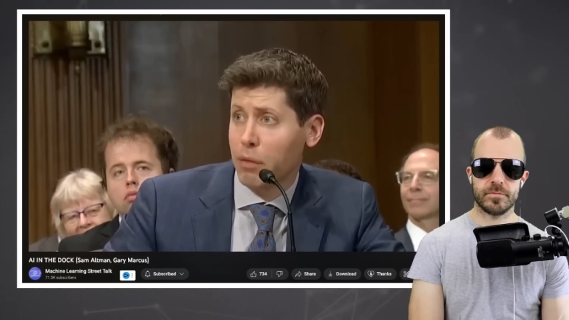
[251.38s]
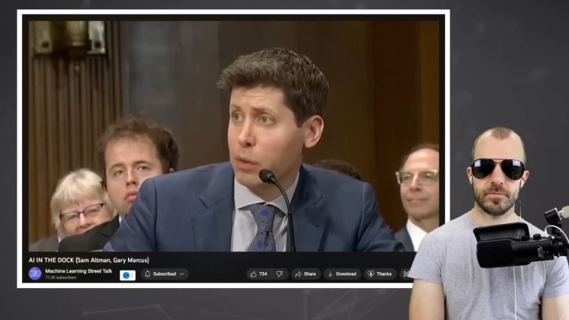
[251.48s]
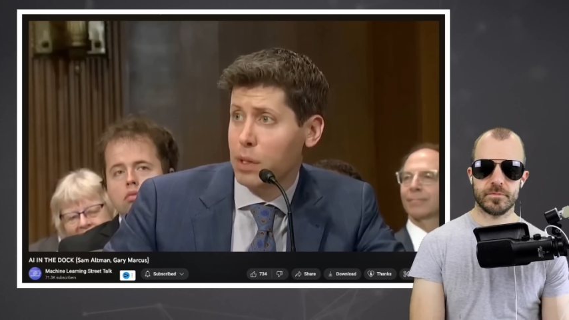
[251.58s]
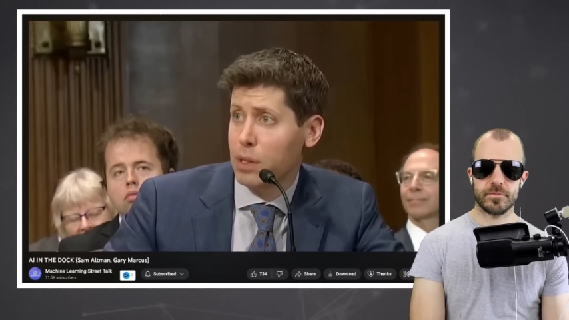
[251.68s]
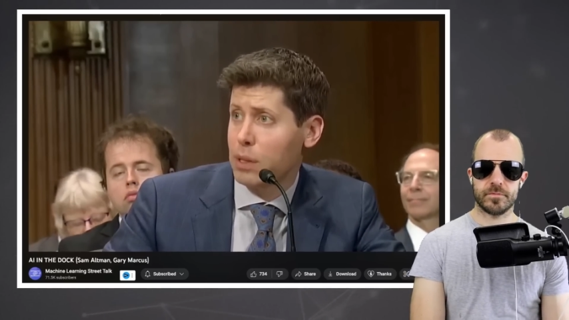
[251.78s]

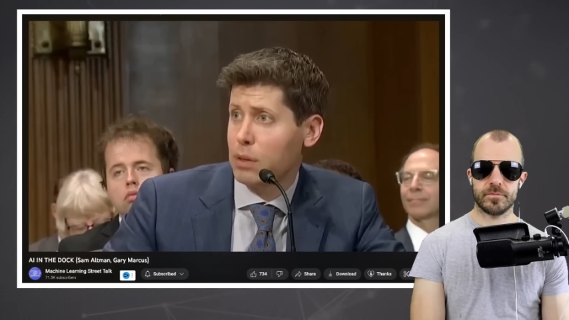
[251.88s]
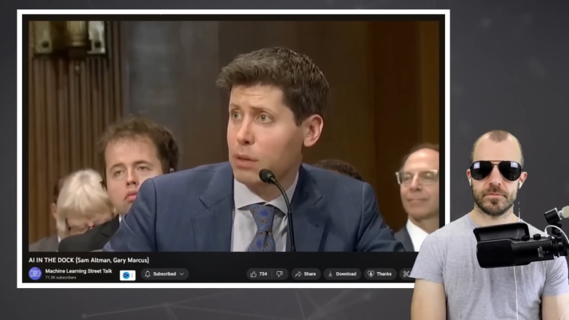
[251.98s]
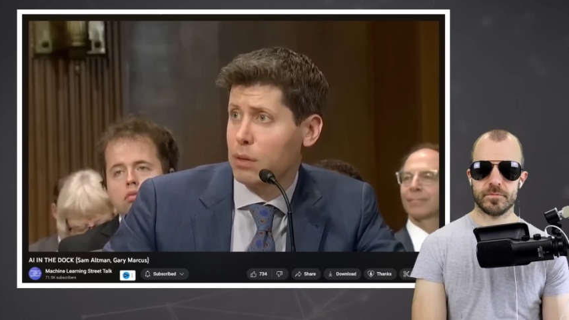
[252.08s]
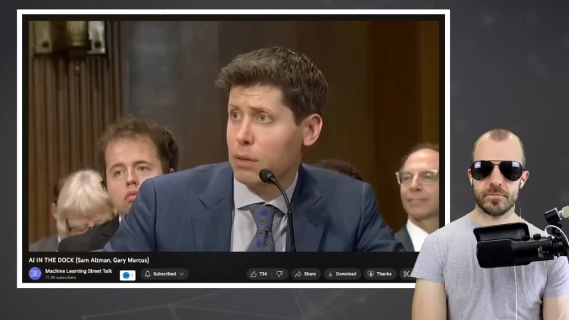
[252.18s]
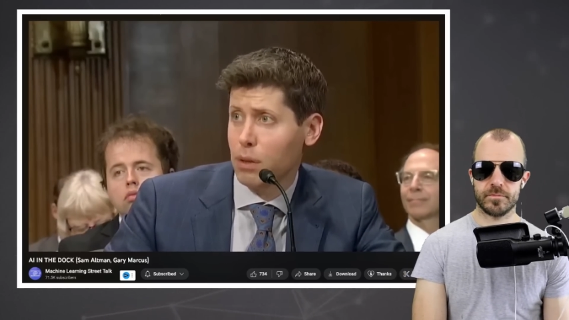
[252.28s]
Speaker 1: influence
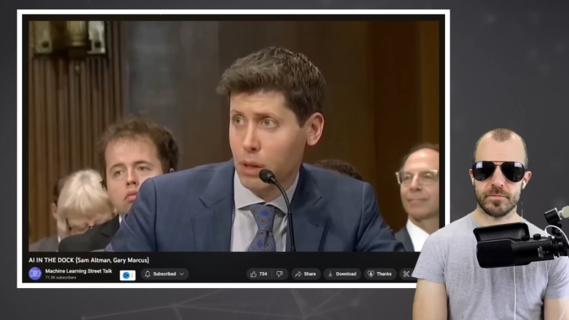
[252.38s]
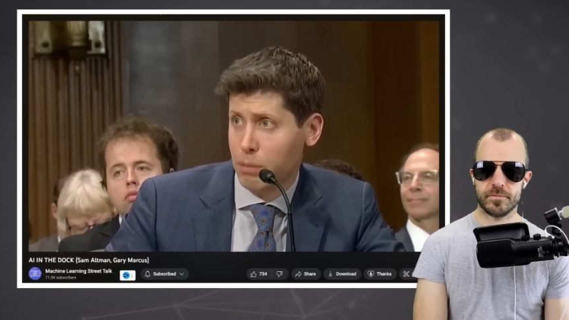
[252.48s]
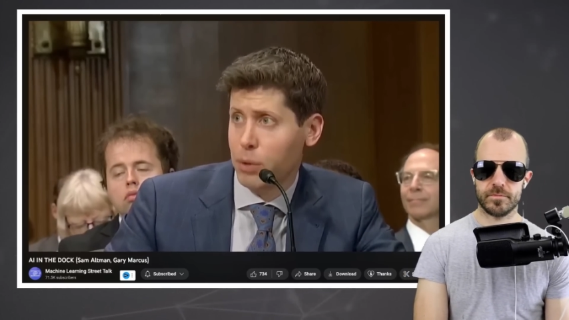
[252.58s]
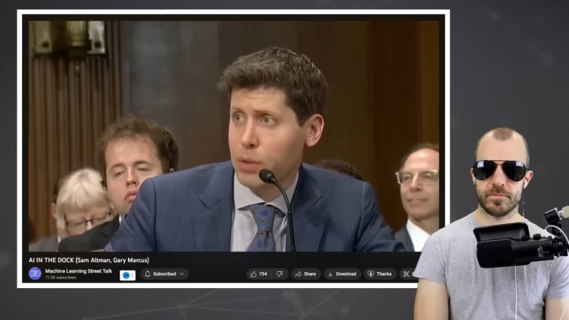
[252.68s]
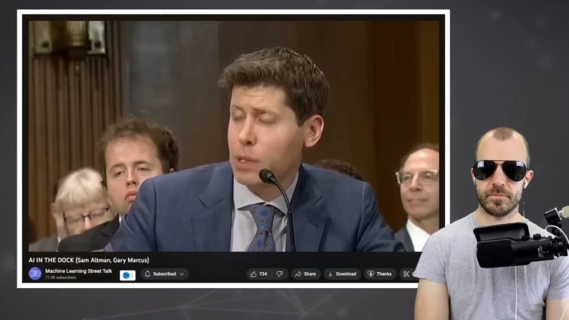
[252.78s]
a
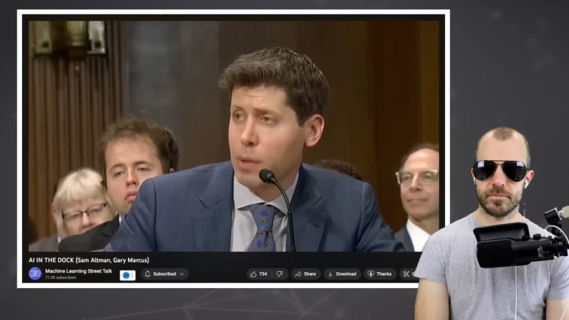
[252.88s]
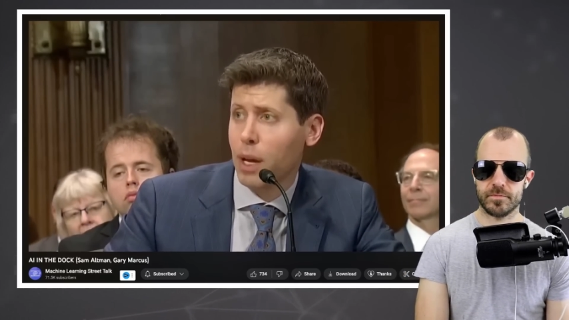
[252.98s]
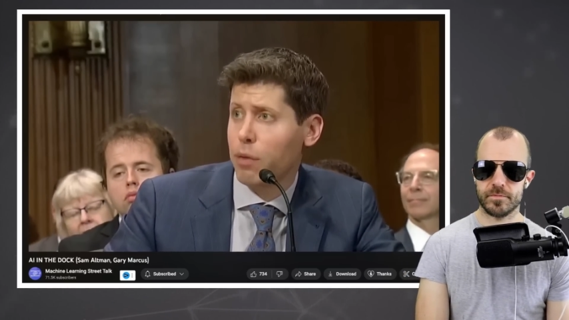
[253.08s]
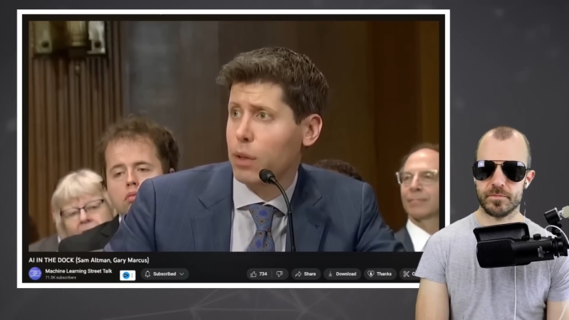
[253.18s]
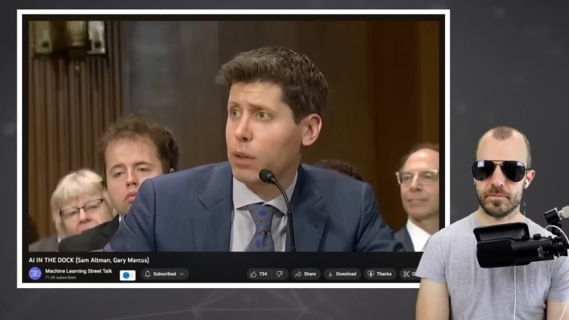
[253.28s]
person's
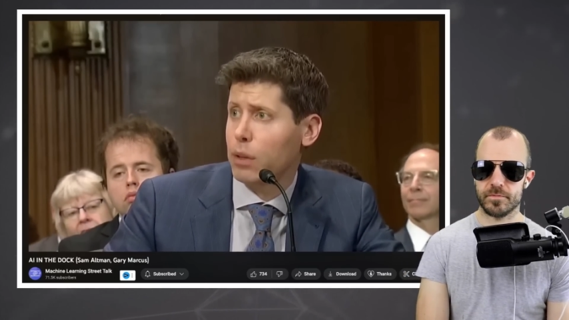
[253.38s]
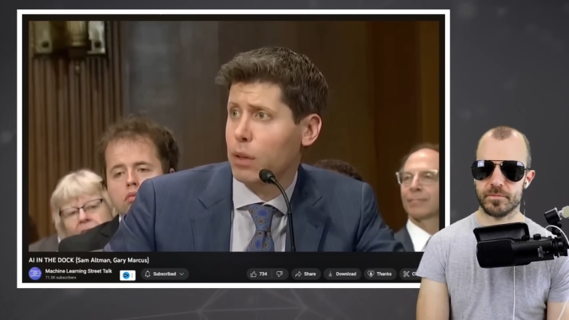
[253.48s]
behavior